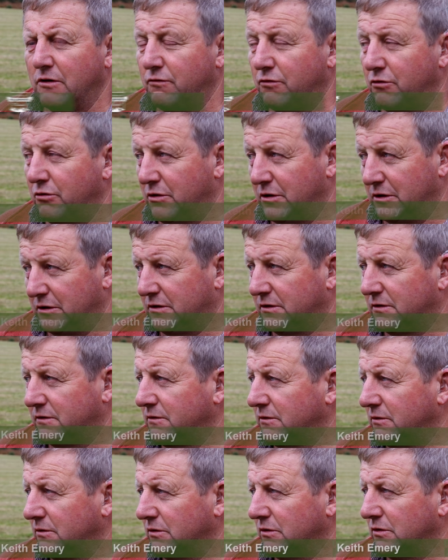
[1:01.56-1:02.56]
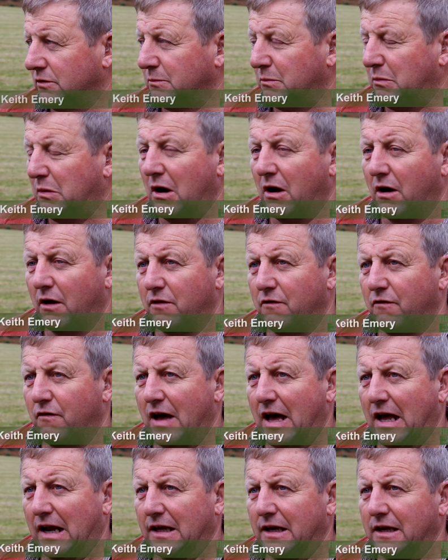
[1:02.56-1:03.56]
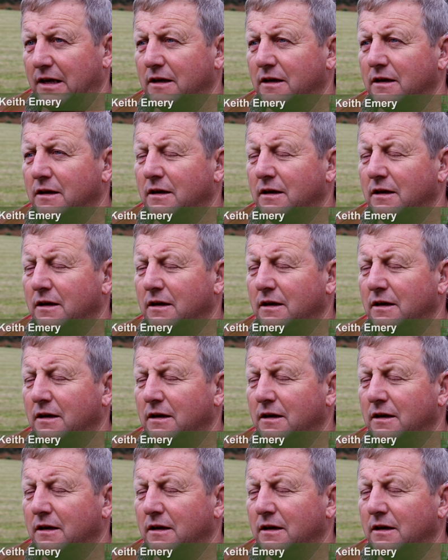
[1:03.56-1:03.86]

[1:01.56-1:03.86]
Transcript: through this part of the valley.